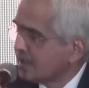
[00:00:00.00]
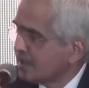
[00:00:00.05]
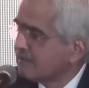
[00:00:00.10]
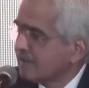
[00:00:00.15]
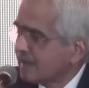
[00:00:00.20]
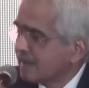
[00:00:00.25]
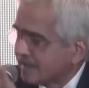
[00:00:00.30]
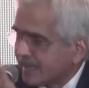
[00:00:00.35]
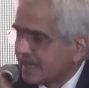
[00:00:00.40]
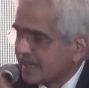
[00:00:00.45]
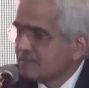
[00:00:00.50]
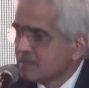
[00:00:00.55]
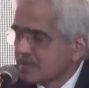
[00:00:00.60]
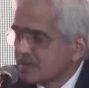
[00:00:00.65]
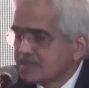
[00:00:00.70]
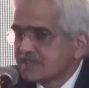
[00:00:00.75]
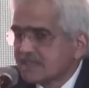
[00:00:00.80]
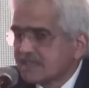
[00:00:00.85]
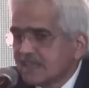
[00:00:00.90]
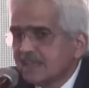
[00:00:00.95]
In fact, I
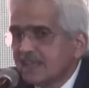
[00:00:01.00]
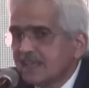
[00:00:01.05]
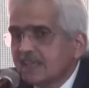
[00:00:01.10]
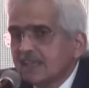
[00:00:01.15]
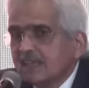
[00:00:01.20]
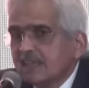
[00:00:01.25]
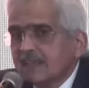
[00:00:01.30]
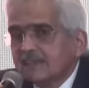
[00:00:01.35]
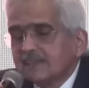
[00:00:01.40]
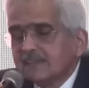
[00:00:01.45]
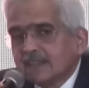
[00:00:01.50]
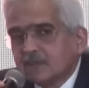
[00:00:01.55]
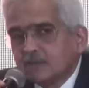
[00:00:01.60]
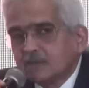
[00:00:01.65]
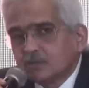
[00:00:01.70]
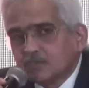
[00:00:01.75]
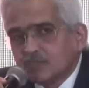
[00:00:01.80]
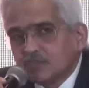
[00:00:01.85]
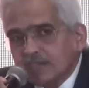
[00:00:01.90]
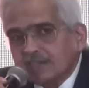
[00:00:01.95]
must say that
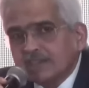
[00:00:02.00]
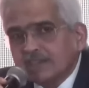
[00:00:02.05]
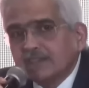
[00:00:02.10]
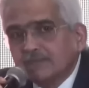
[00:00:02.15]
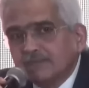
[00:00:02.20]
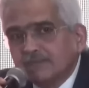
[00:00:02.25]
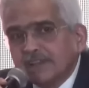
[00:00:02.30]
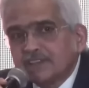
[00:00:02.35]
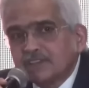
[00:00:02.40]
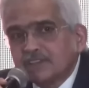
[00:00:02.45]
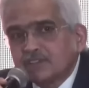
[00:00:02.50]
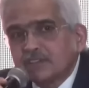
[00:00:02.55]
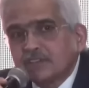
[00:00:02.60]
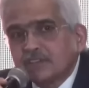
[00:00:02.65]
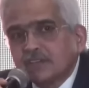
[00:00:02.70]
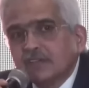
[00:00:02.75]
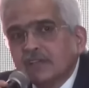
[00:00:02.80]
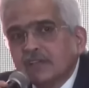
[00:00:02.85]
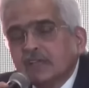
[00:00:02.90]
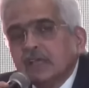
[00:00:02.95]
to check
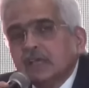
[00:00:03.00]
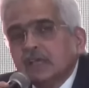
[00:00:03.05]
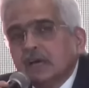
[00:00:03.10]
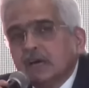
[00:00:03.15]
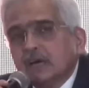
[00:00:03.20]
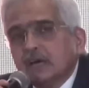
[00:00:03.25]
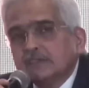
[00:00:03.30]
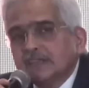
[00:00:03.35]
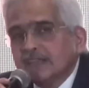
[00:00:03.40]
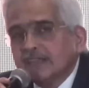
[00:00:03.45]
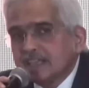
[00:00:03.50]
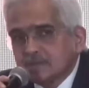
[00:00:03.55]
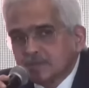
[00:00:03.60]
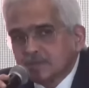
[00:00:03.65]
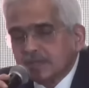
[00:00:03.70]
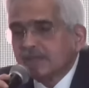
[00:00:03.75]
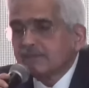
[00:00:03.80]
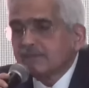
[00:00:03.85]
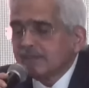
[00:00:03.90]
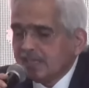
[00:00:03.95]
inflation, there has
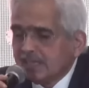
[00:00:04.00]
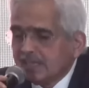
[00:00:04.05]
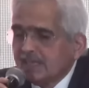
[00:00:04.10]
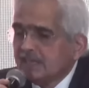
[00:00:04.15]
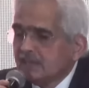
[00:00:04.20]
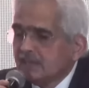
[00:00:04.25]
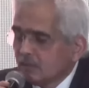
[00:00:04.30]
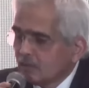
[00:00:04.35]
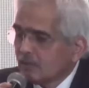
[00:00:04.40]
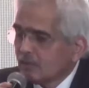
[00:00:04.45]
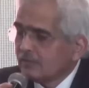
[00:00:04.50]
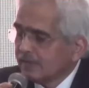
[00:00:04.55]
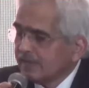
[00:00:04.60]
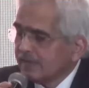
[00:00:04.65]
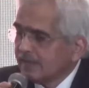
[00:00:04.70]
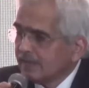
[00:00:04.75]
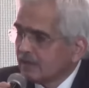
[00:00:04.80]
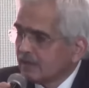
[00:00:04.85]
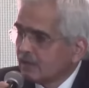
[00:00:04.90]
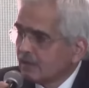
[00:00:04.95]
been a
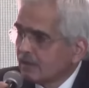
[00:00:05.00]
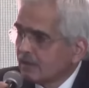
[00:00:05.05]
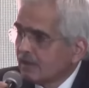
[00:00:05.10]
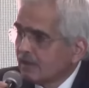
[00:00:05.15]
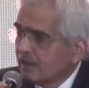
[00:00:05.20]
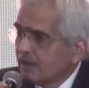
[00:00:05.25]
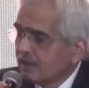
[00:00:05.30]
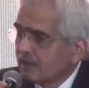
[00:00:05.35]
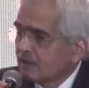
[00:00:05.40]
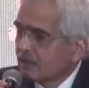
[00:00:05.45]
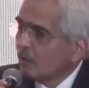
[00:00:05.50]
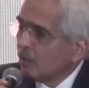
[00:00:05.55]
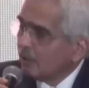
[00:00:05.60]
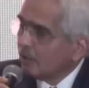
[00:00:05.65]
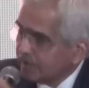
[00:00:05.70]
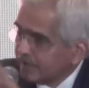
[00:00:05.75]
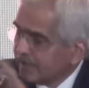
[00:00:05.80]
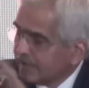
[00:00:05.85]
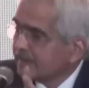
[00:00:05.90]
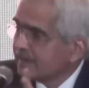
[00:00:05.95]
very,
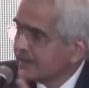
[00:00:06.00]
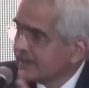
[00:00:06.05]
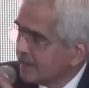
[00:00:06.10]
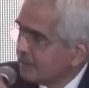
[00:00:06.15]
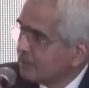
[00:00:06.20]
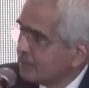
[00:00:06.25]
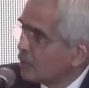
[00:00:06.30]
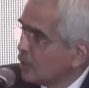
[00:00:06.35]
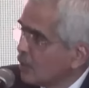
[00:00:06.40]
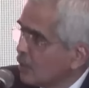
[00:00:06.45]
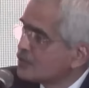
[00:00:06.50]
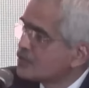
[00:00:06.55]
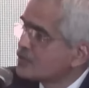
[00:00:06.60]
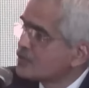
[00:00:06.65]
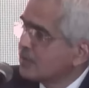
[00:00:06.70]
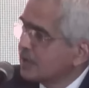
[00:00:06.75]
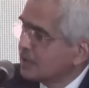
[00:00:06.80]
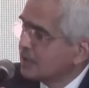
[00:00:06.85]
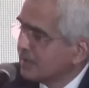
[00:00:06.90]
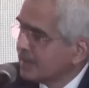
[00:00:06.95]
coordinated
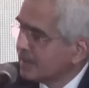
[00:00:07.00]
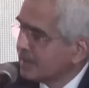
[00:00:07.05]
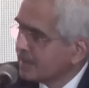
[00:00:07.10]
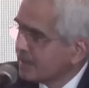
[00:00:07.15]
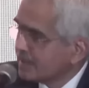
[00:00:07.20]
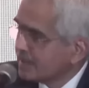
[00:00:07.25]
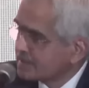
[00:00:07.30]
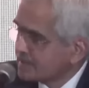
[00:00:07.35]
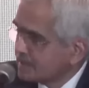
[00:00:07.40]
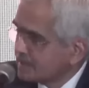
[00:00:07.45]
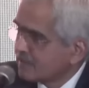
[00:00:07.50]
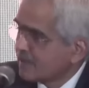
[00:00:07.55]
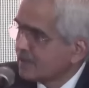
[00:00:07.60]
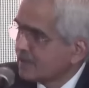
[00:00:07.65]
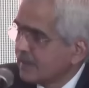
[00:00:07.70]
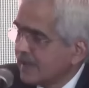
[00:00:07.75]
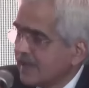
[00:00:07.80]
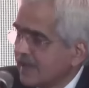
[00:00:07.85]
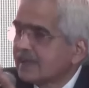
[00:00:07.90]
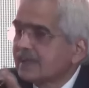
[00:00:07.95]
approach between the central
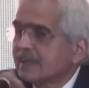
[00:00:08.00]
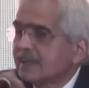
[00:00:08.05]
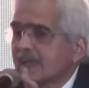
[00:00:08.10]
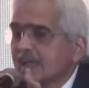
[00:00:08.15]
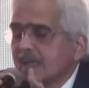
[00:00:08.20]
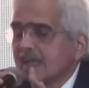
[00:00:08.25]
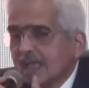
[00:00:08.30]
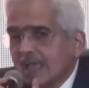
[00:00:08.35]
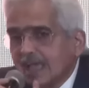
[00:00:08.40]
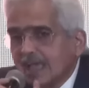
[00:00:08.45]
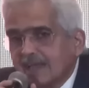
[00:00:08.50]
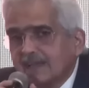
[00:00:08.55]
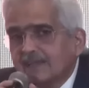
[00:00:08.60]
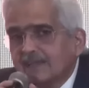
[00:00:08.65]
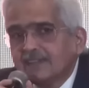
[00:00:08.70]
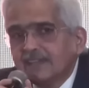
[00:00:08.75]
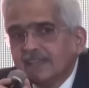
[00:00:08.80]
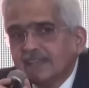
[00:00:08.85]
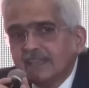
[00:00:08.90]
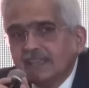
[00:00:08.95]
bank
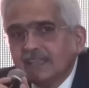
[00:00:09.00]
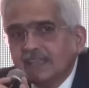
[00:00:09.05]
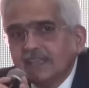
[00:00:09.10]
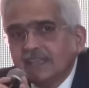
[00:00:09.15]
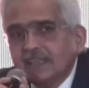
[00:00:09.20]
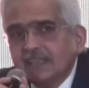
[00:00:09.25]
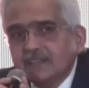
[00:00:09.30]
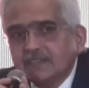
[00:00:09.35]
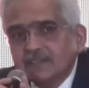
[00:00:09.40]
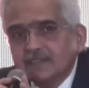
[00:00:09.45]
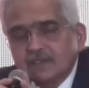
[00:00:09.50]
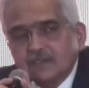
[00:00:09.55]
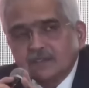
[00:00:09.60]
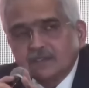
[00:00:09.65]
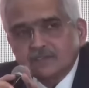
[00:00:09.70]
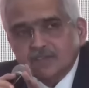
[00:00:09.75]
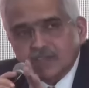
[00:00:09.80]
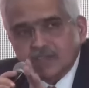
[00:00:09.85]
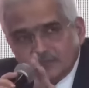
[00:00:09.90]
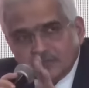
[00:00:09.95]
and the
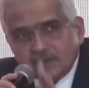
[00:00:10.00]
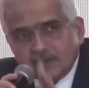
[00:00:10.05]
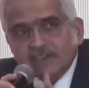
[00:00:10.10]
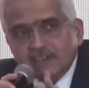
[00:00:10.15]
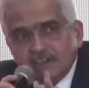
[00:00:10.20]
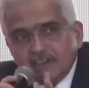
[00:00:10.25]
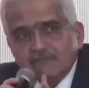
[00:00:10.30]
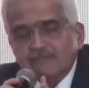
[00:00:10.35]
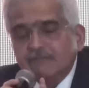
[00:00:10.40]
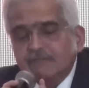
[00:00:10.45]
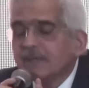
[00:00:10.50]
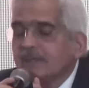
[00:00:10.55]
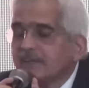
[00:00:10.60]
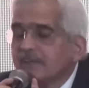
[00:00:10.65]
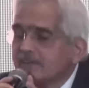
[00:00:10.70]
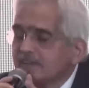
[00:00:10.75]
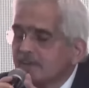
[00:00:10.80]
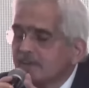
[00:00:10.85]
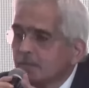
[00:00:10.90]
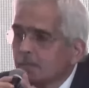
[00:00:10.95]
central
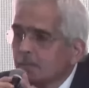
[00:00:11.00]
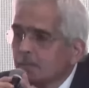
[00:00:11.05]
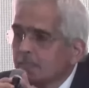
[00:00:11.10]
government,